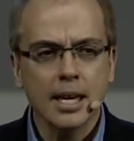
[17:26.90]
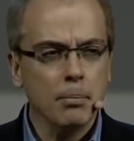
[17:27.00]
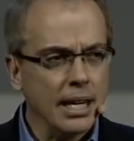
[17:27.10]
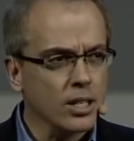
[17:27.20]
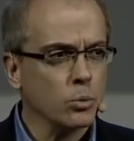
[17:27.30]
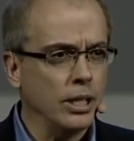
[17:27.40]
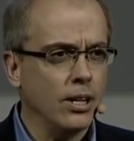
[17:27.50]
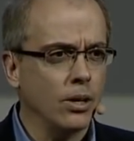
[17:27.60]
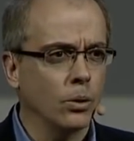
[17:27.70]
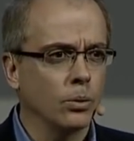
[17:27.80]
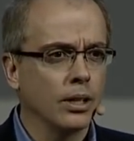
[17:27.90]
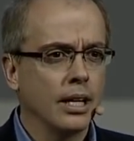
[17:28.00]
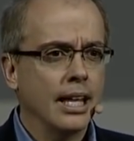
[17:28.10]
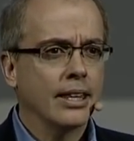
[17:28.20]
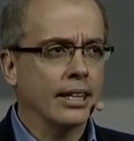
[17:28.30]
Because we know
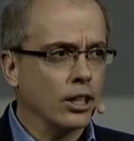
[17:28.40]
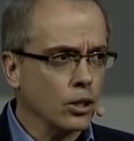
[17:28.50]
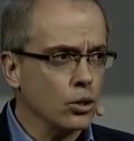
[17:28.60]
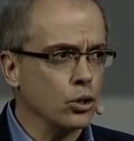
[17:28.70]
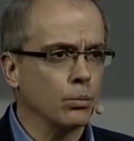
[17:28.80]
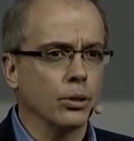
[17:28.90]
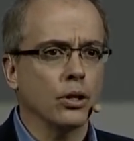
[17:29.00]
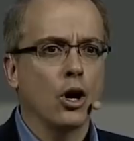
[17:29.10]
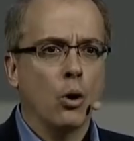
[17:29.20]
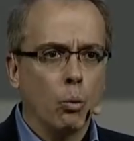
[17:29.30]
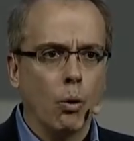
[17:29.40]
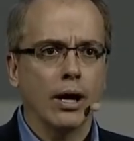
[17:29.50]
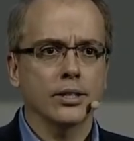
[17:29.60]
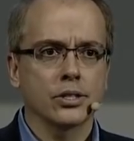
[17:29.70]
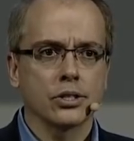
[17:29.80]
that the consumer
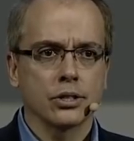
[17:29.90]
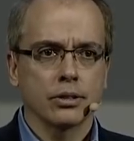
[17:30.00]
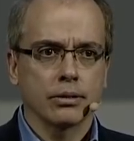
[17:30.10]
wants